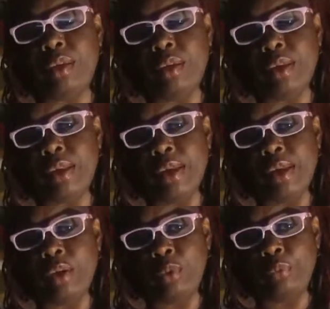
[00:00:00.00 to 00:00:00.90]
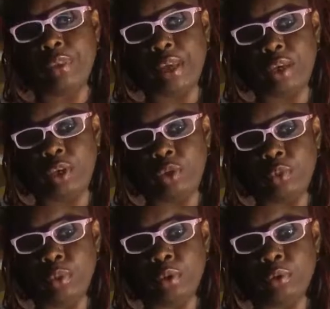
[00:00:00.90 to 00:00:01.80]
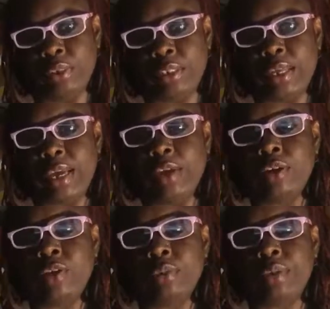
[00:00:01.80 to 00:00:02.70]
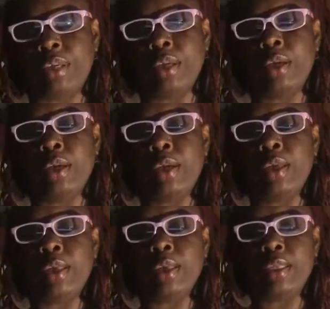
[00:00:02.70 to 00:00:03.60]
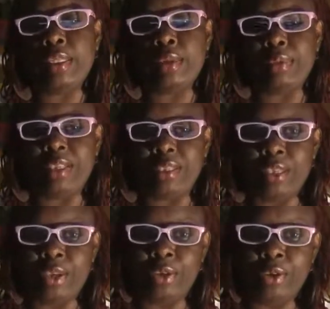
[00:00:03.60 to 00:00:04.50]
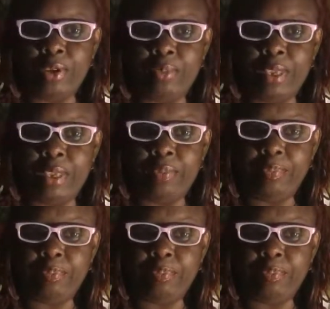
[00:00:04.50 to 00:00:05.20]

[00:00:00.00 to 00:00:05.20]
And I hope that you will desire to be the best that you can be.